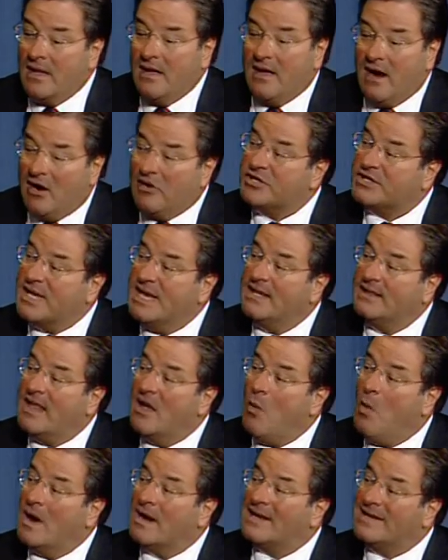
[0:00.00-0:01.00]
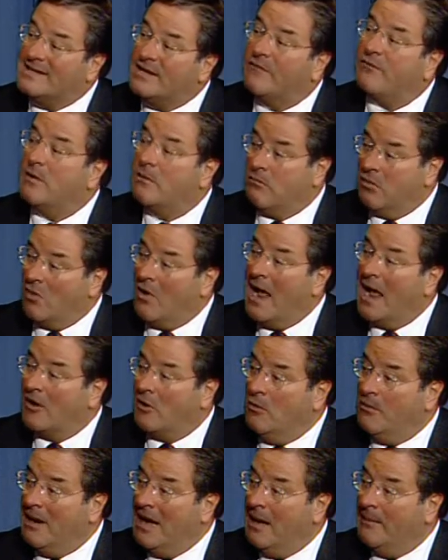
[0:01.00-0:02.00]
are saying they want a different Barack
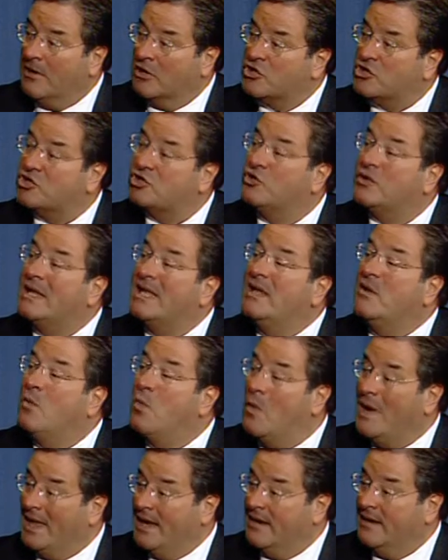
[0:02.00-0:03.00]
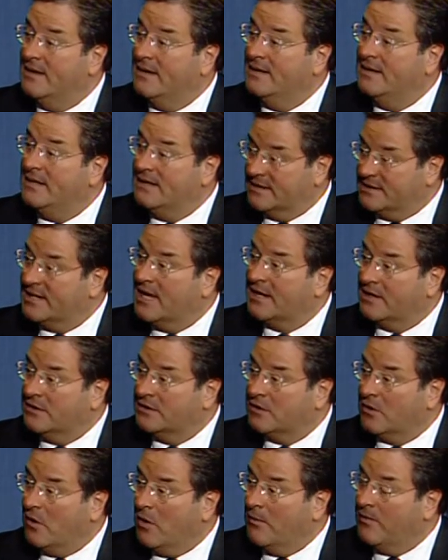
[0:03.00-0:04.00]
Obama should he win a second
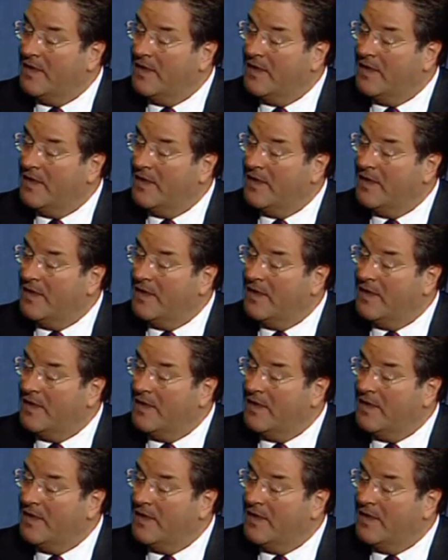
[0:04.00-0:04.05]
term.